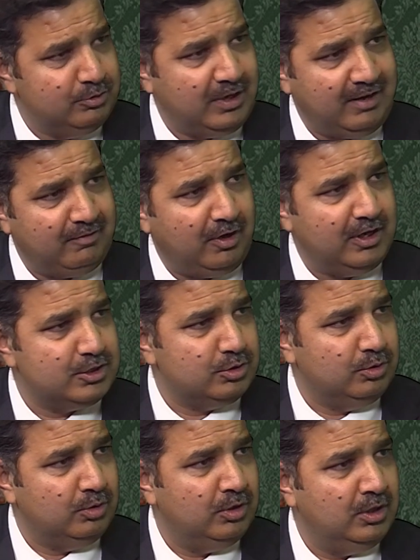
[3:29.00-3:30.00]
you have
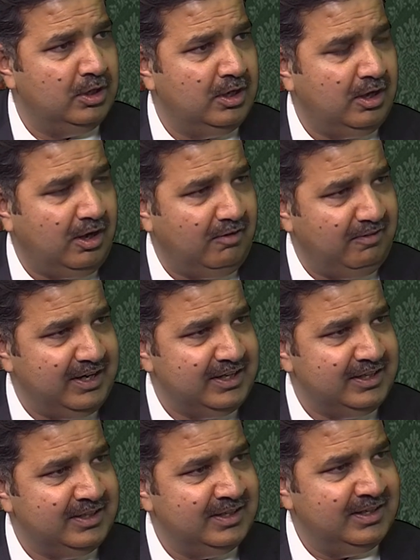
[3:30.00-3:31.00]
also a
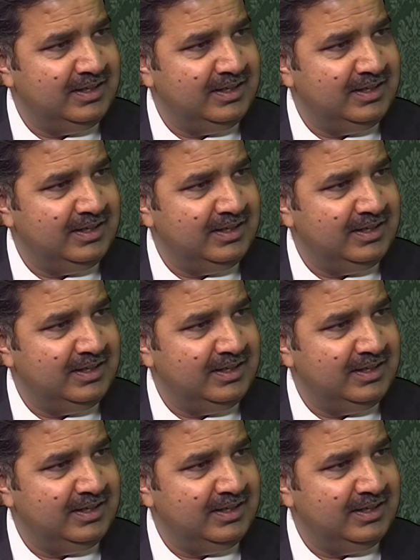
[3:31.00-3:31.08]
very